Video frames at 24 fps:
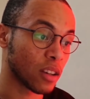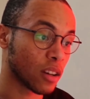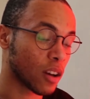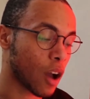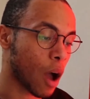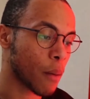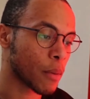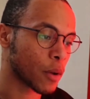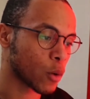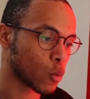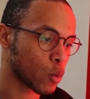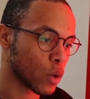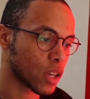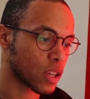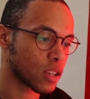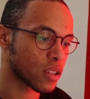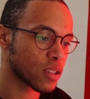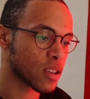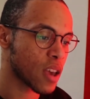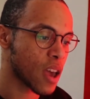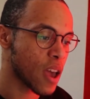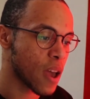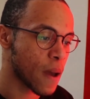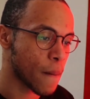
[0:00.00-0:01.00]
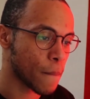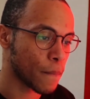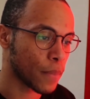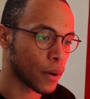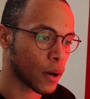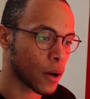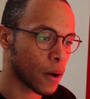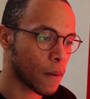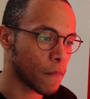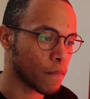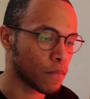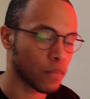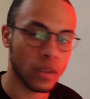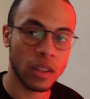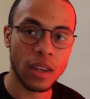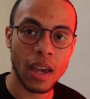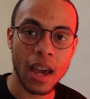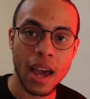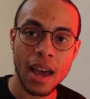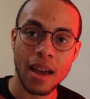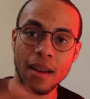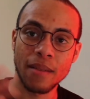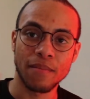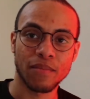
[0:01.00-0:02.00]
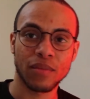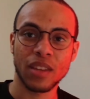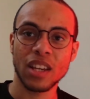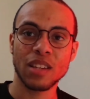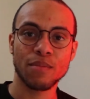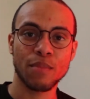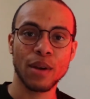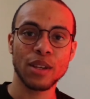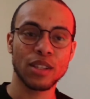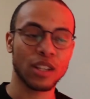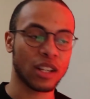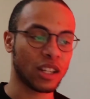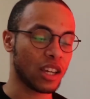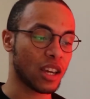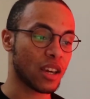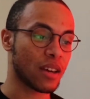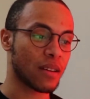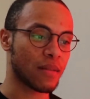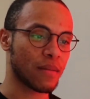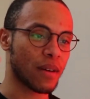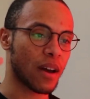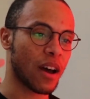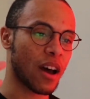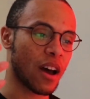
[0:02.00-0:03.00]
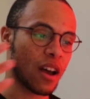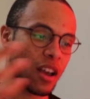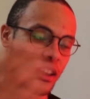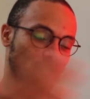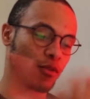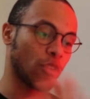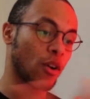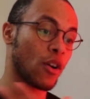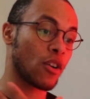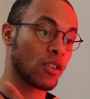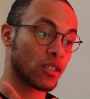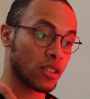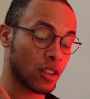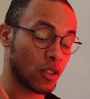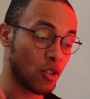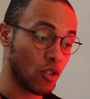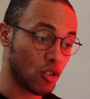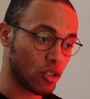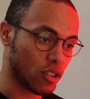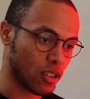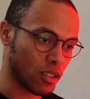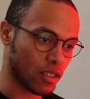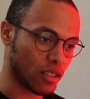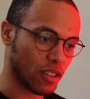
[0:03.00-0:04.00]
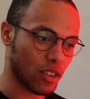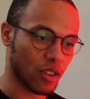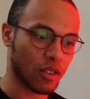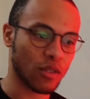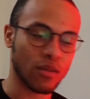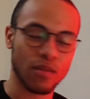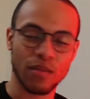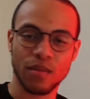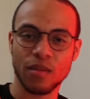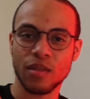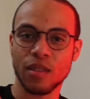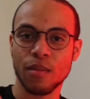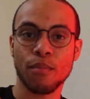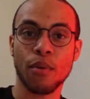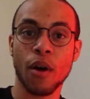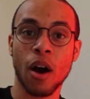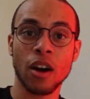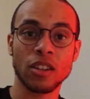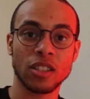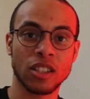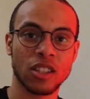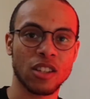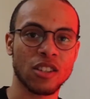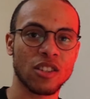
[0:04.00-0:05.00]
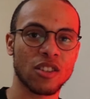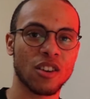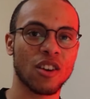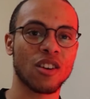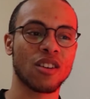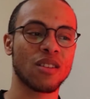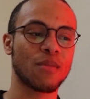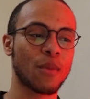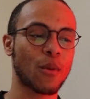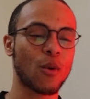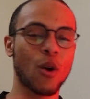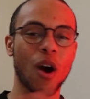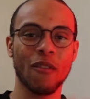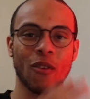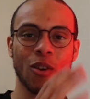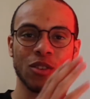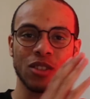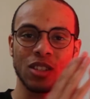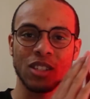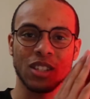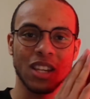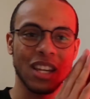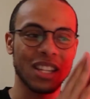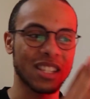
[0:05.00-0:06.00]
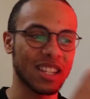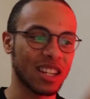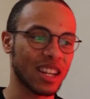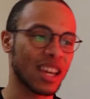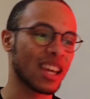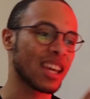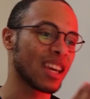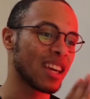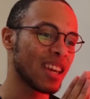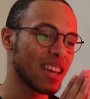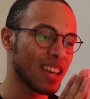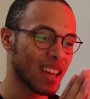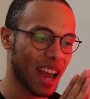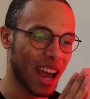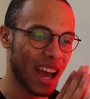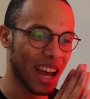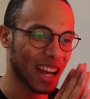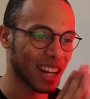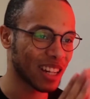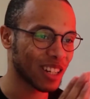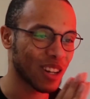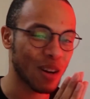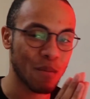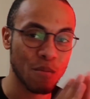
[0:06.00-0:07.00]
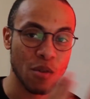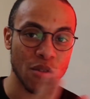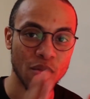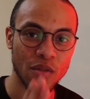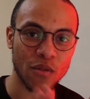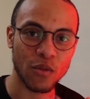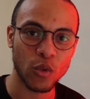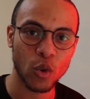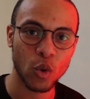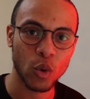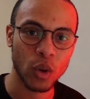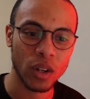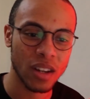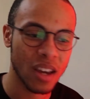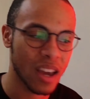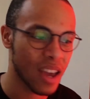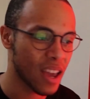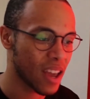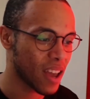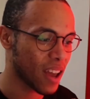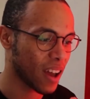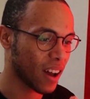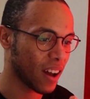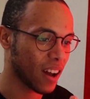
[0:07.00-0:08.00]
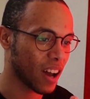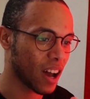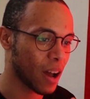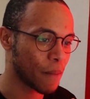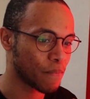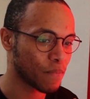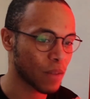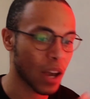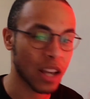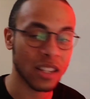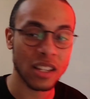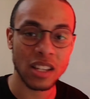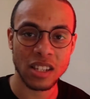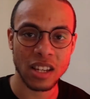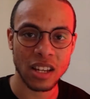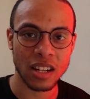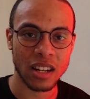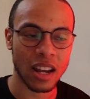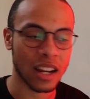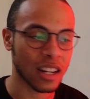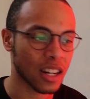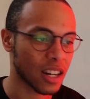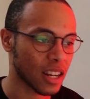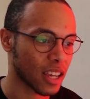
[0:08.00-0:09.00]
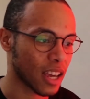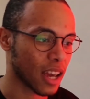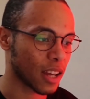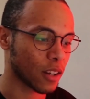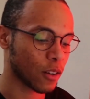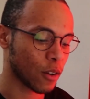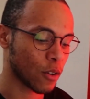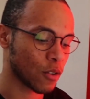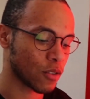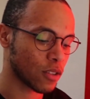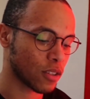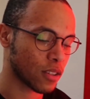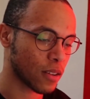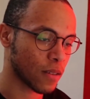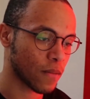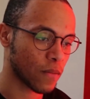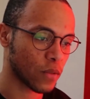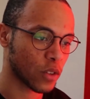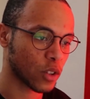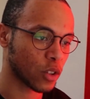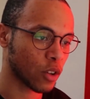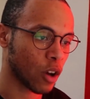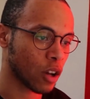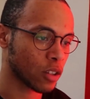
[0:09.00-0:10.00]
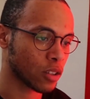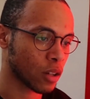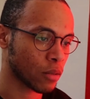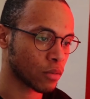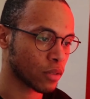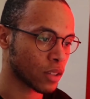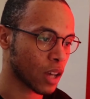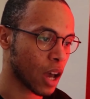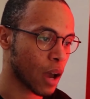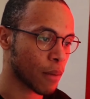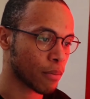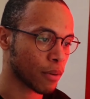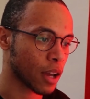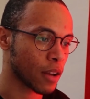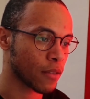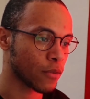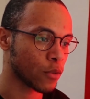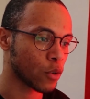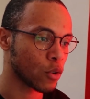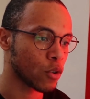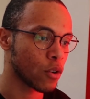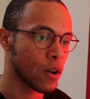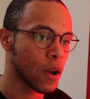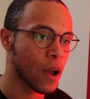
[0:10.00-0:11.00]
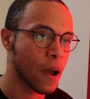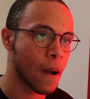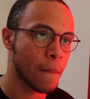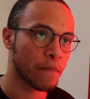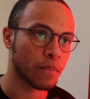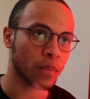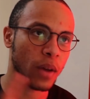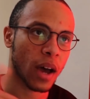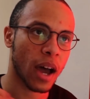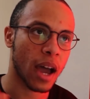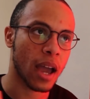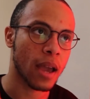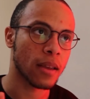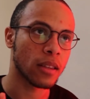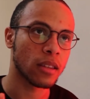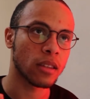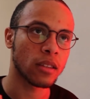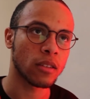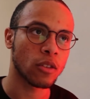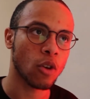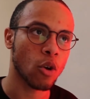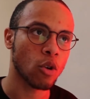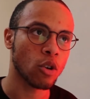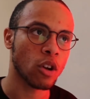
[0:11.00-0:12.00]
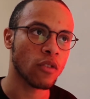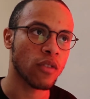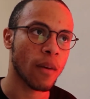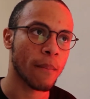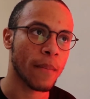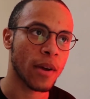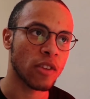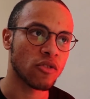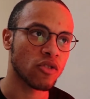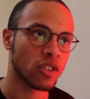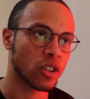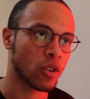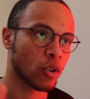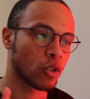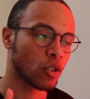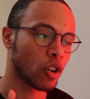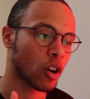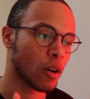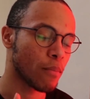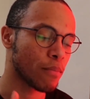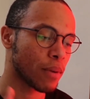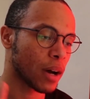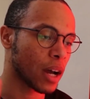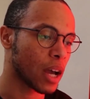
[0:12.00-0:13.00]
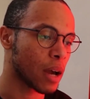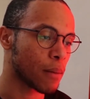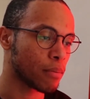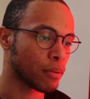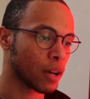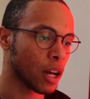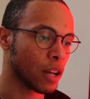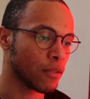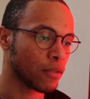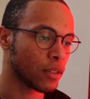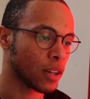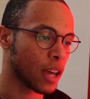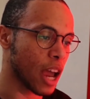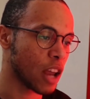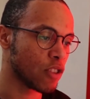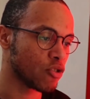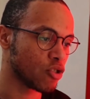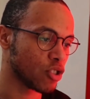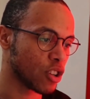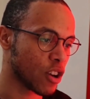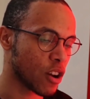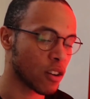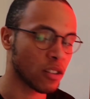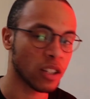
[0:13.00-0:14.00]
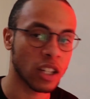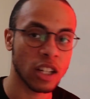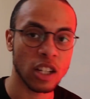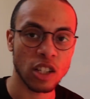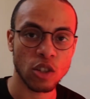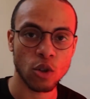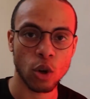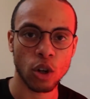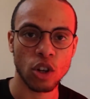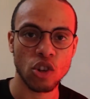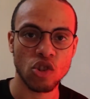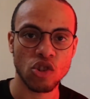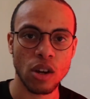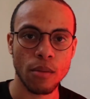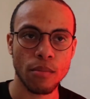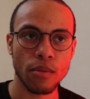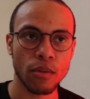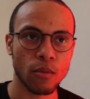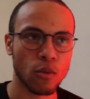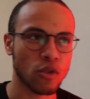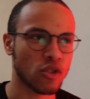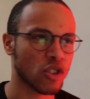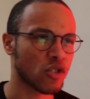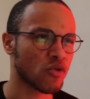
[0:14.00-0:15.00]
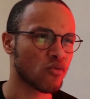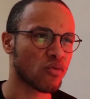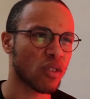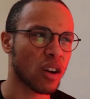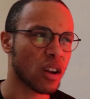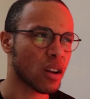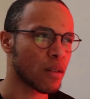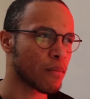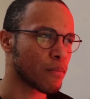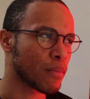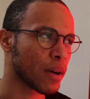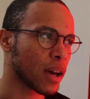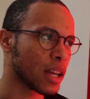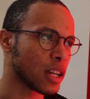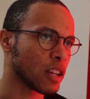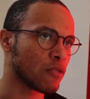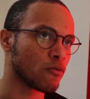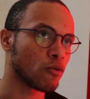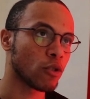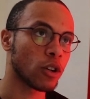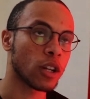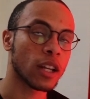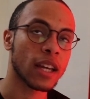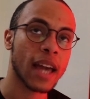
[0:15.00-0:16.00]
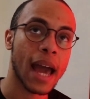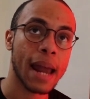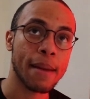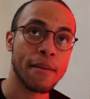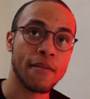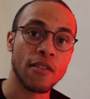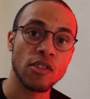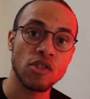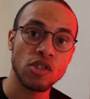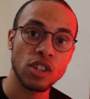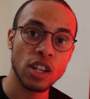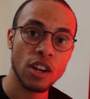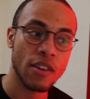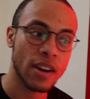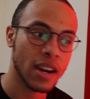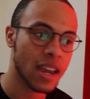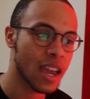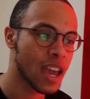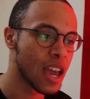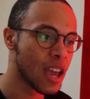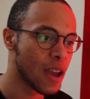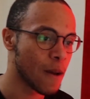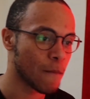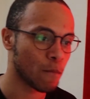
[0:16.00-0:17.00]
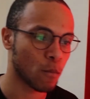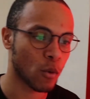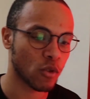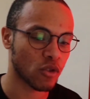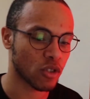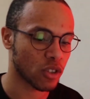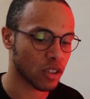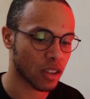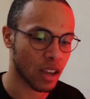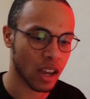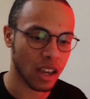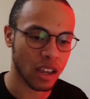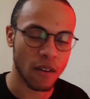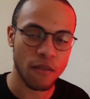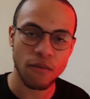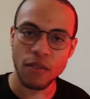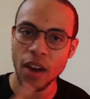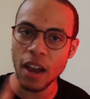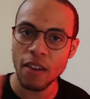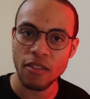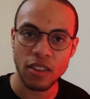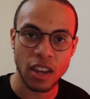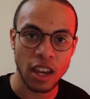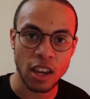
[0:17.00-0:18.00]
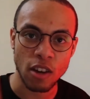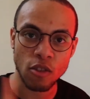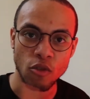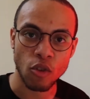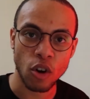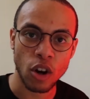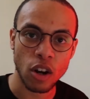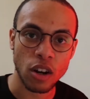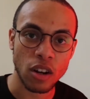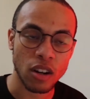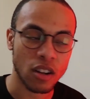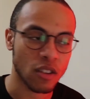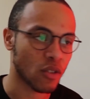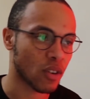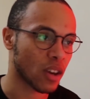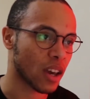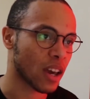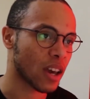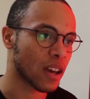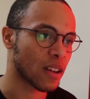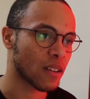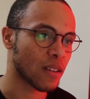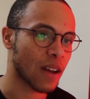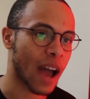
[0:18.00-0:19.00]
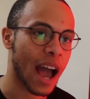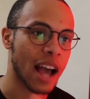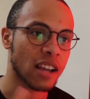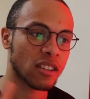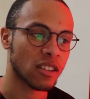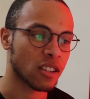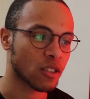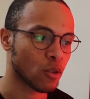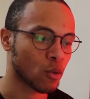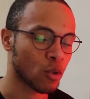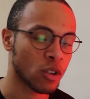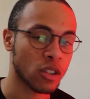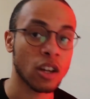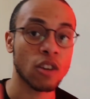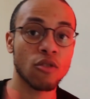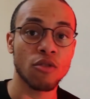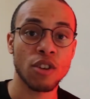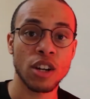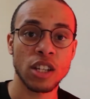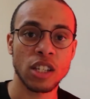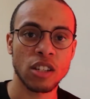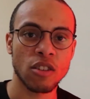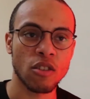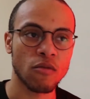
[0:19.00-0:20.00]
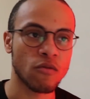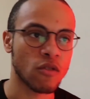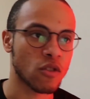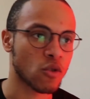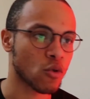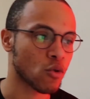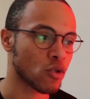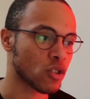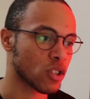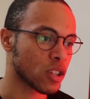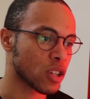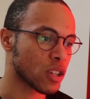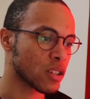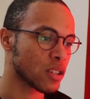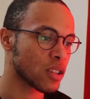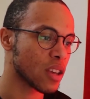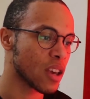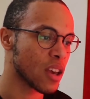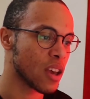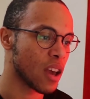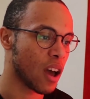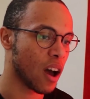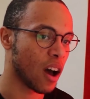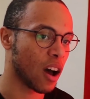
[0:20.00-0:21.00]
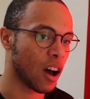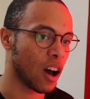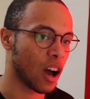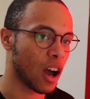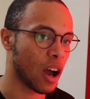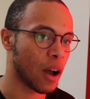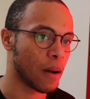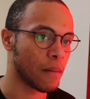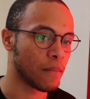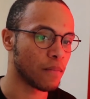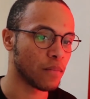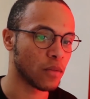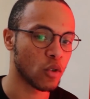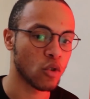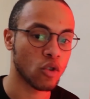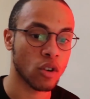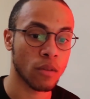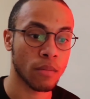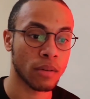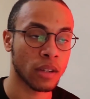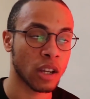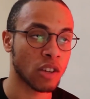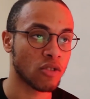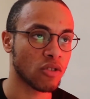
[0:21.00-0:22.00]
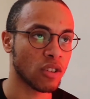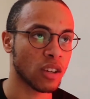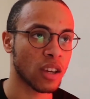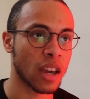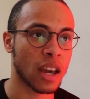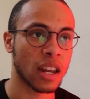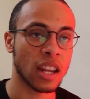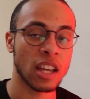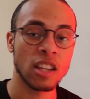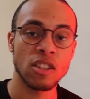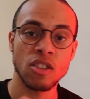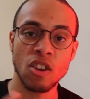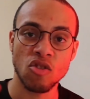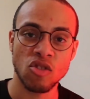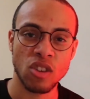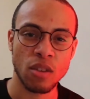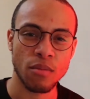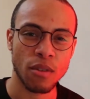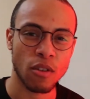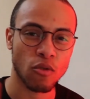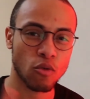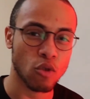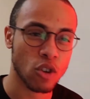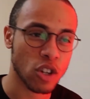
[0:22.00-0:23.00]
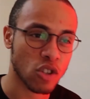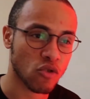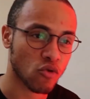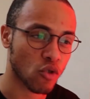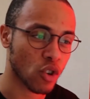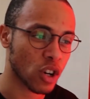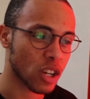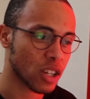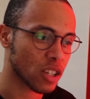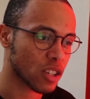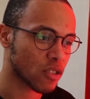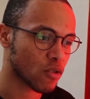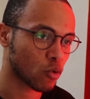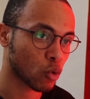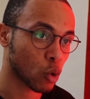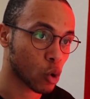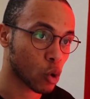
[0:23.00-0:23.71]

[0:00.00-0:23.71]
the coming weeks. But yeah, that's basically it as far as the past is concerned. But what I've got to say today and moving forward, as I said, I didn't get those startups that I applied for. I don't know if I mentioned it or not, but I applied for the Engineering Leader Scholarship, which is run by the Royal Academy of Engineering, which is like a 5k grant. You get access to all these like crazy good resources. You could potentially get an internship at Rolls-Royce